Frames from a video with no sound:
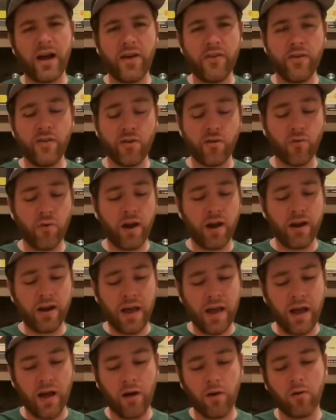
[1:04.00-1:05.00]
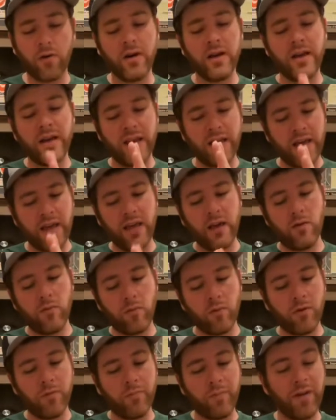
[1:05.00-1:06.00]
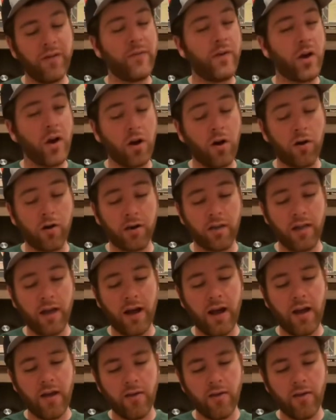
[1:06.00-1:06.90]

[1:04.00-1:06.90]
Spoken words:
this right now, it would be very hard to tie.